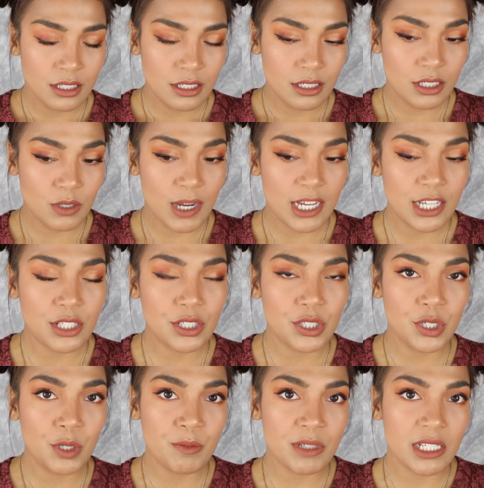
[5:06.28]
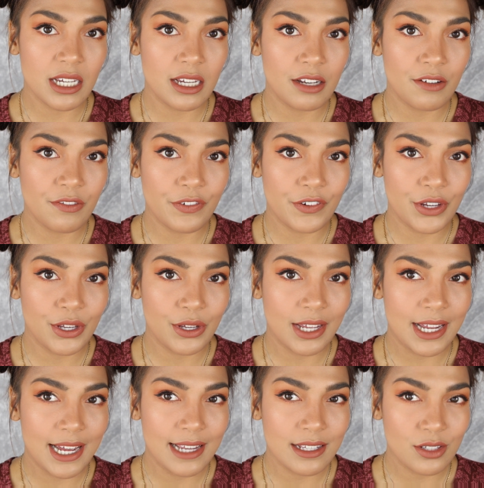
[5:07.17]
So I zoomed in for you
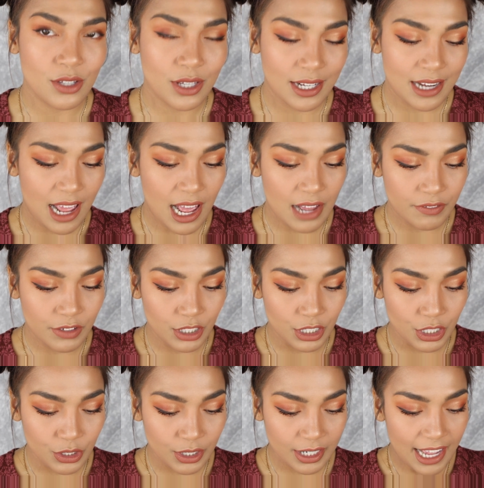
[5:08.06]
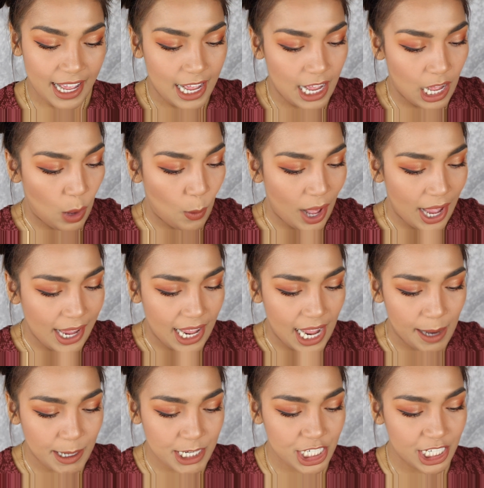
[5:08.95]
guys so you can have a look how I
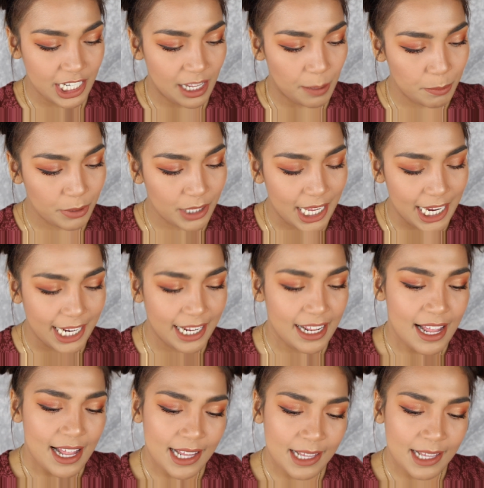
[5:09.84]
actually apply.